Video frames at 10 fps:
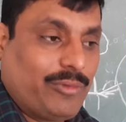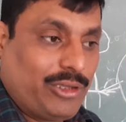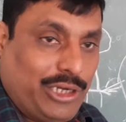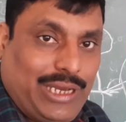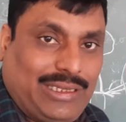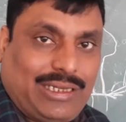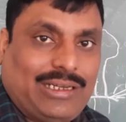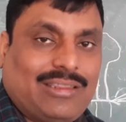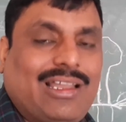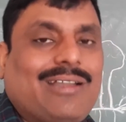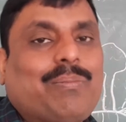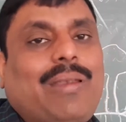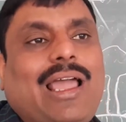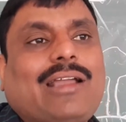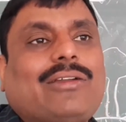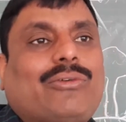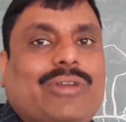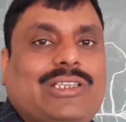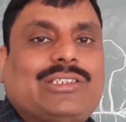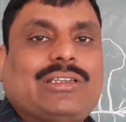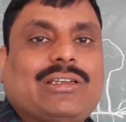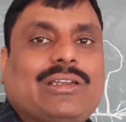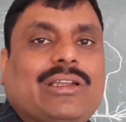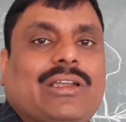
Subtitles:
created, that black region